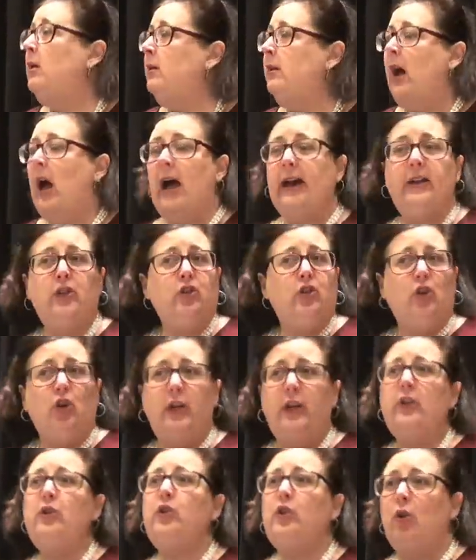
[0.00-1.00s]
not as
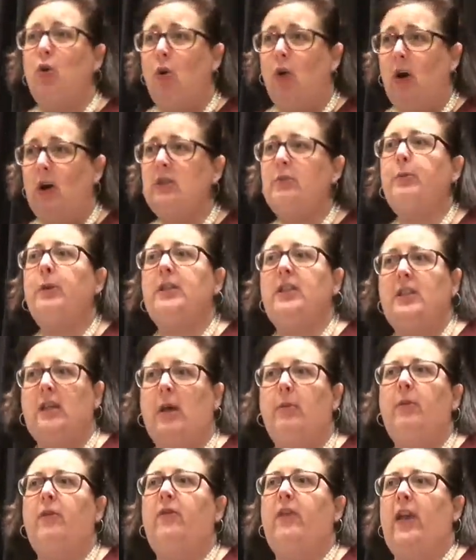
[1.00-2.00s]
good as yours, but
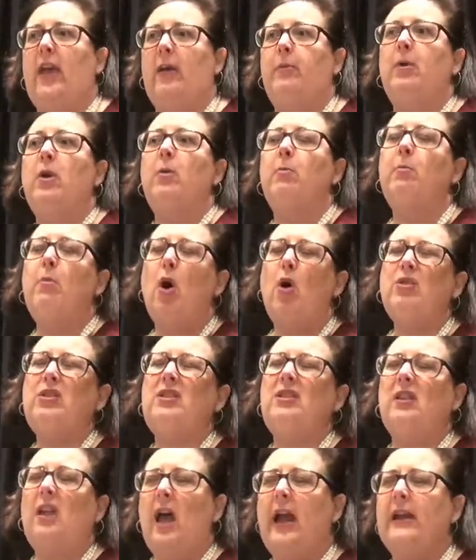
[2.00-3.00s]
some of them
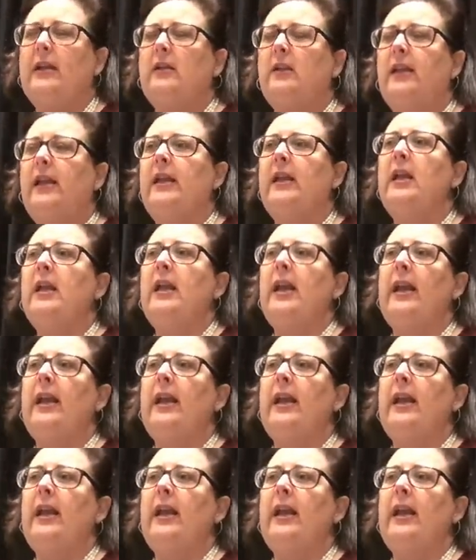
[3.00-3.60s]
most likely